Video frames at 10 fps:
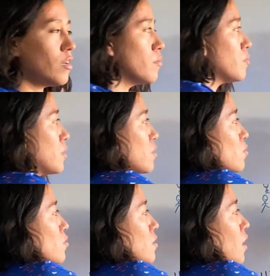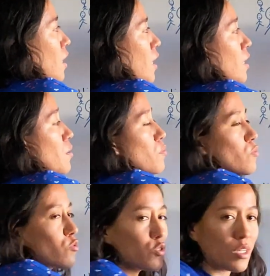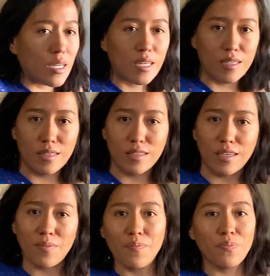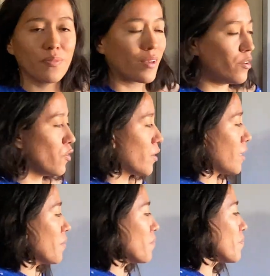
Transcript: versus hay mucha gente, okay?